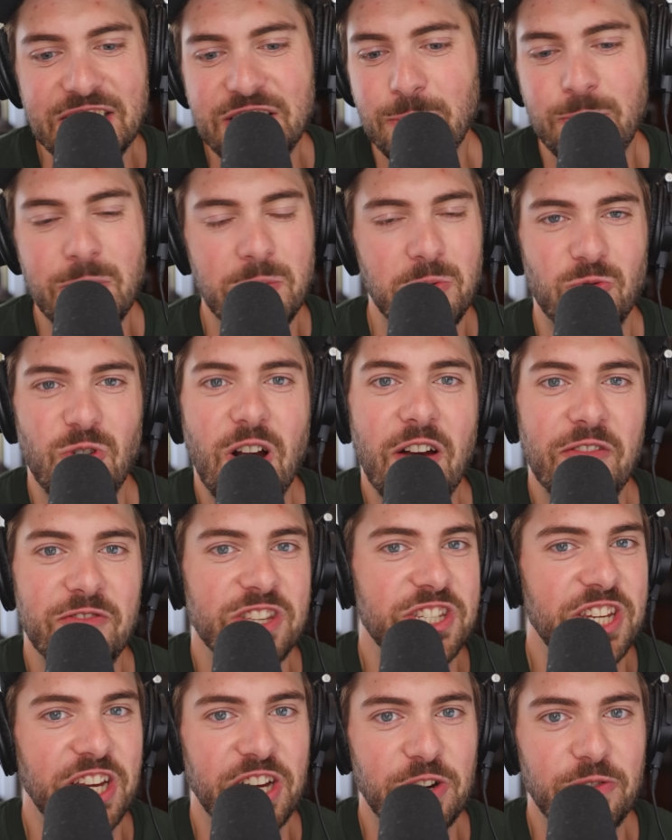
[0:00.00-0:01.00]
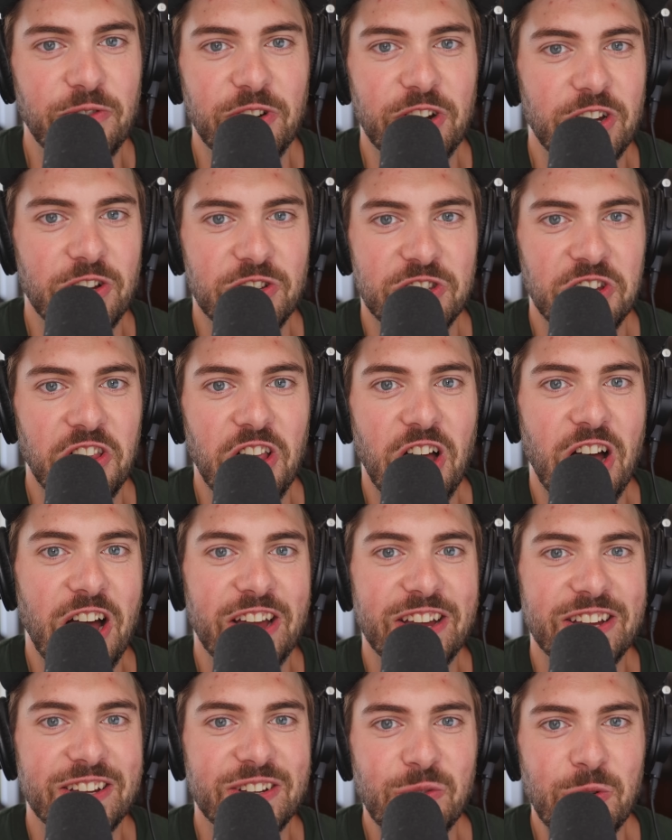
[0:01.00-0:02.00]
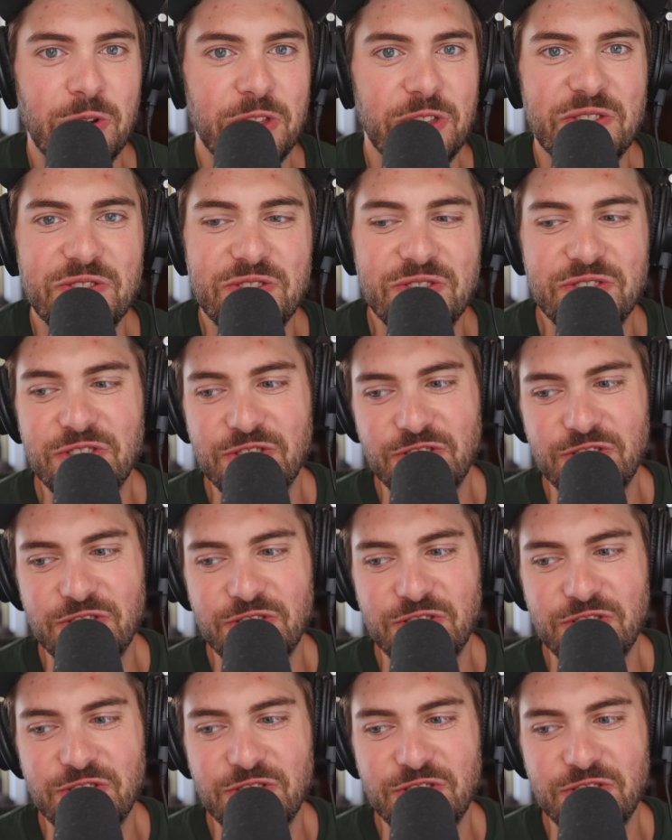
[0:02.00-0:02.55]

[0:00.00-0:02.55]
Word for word: see people referencing your videos a lot when